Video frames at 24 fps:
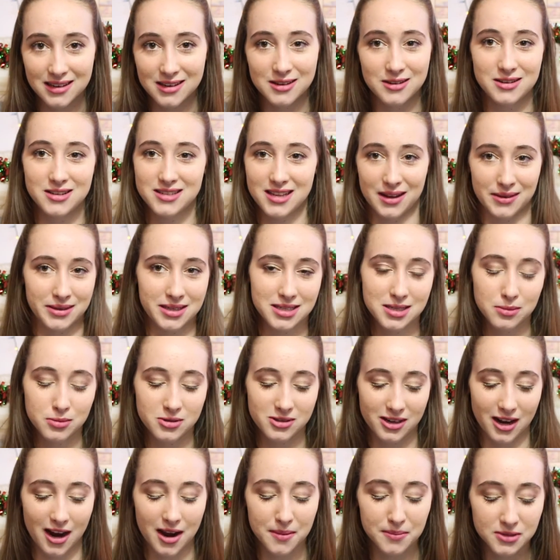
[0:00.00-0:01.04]
You just have to
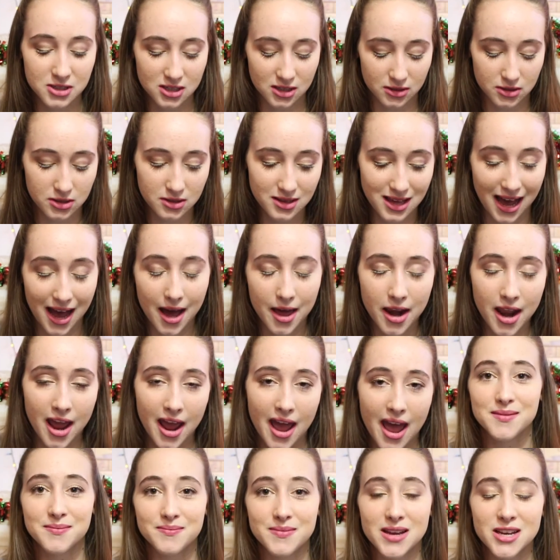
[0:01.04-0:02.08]
subscribe, so do that.
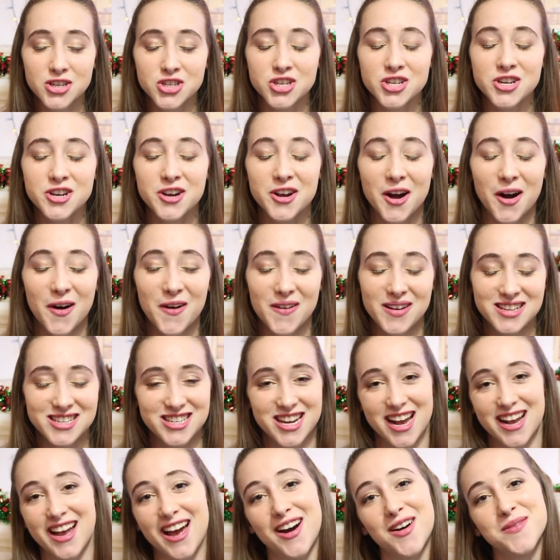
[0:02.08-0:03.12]
Make sure you go and
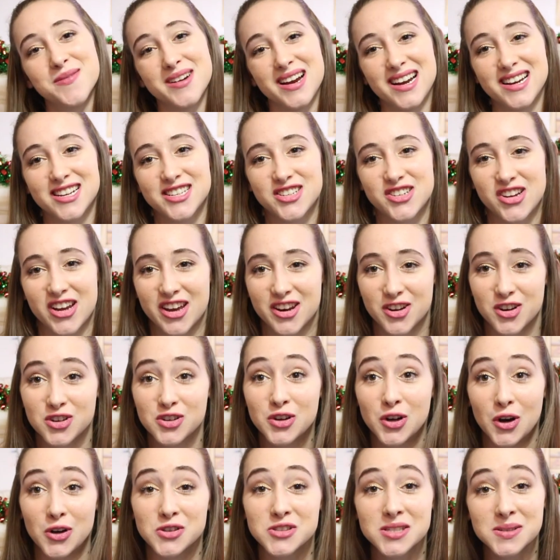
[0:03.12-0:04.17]
check out Miranda's channel.
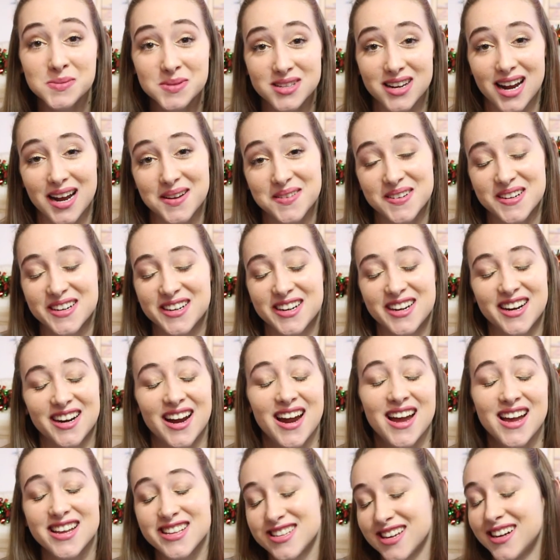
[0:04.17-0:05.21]
Go subscribe to her.
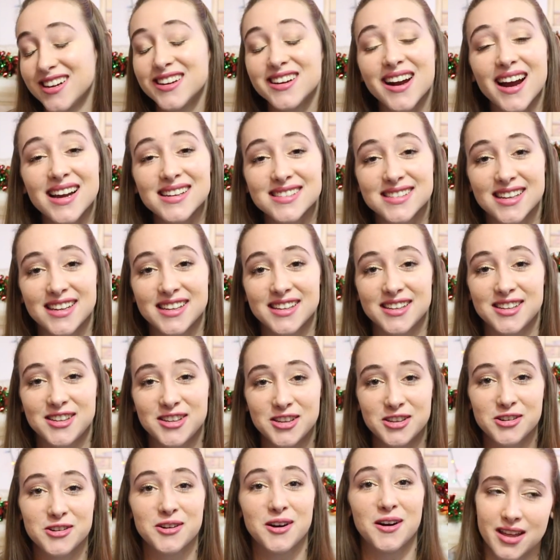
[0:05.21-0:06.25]
Tell her I sent
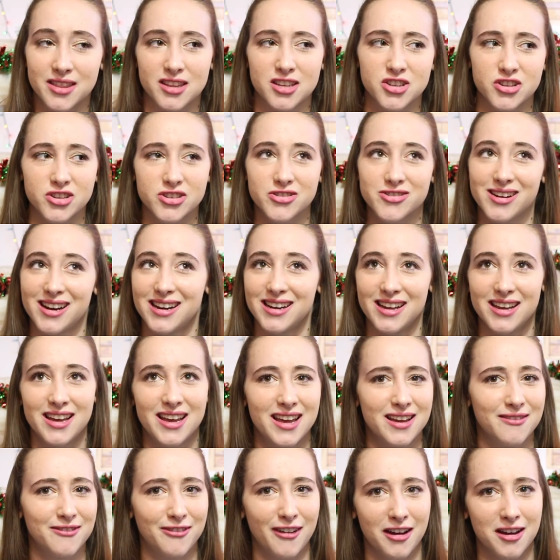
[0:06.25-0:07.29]
you. I think she's trying to
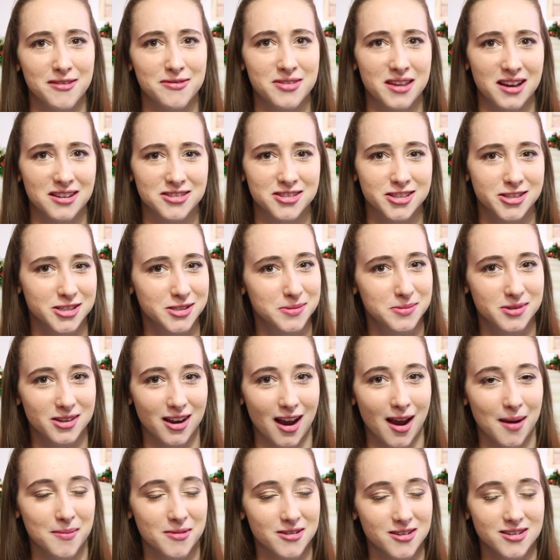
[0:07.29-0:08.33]
hit 5,000
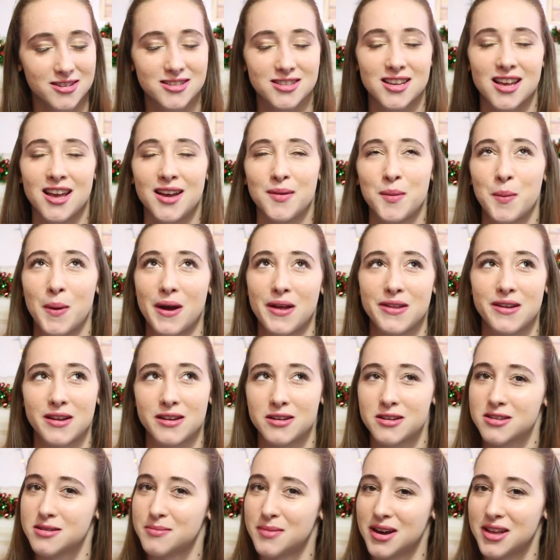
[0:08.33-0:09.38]
subscribers by the
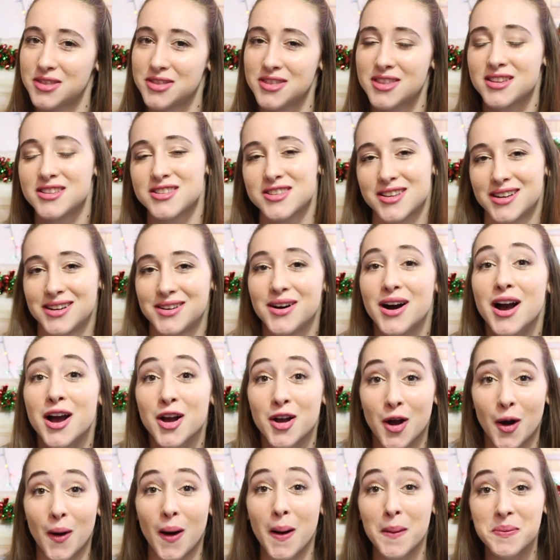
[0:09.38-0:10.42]
end of the month, so
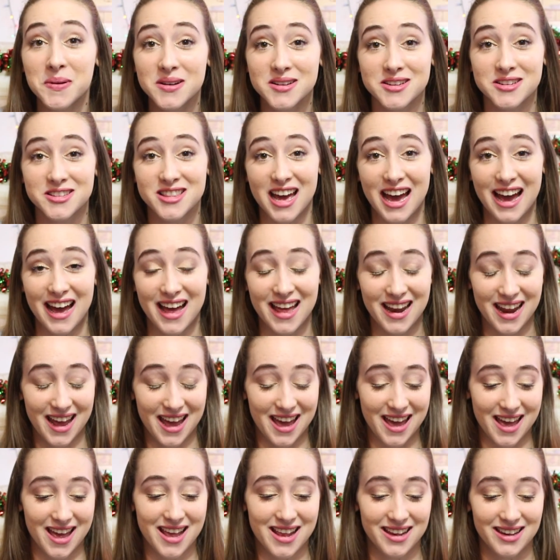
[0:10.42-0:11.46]
go help her do that,
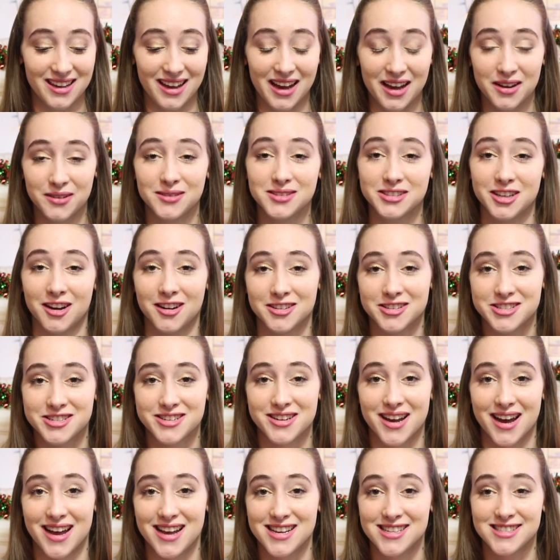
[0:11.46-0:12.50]
and I will talk to you
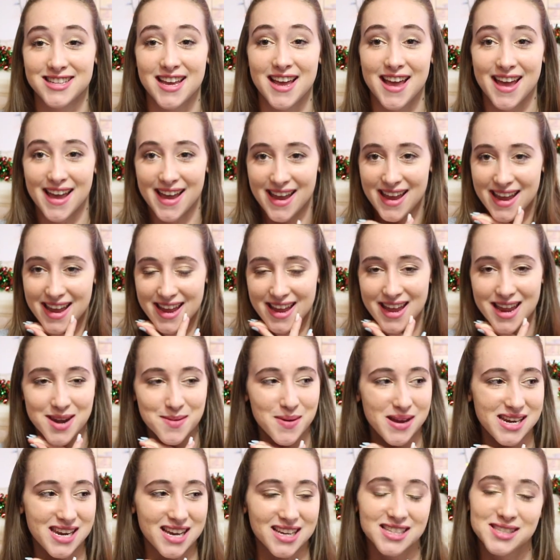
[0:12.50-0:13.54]
guys in
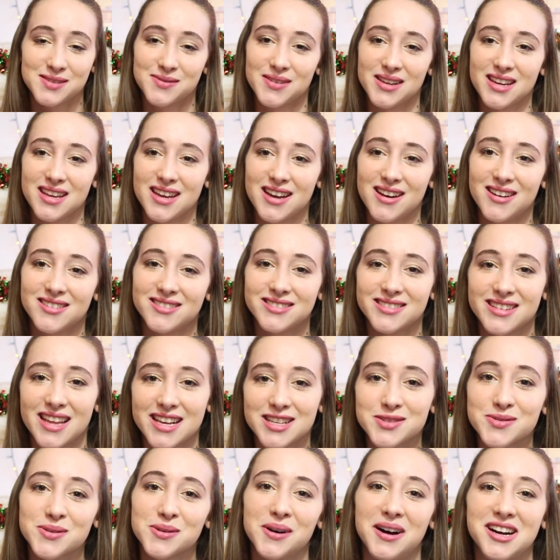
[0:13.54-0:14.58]
my next video.
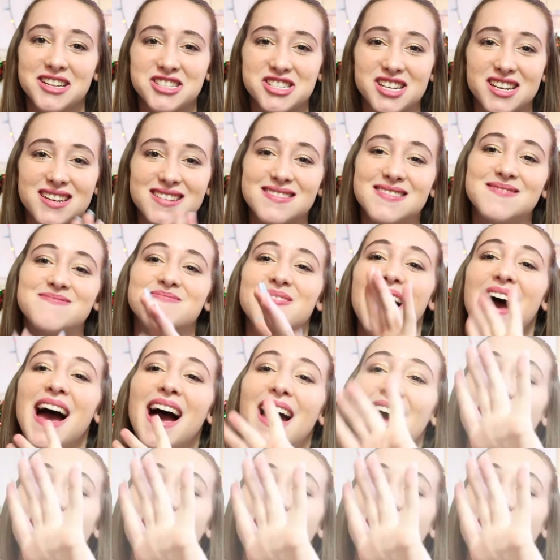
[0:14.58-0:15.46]
Thanks for watching. Bye.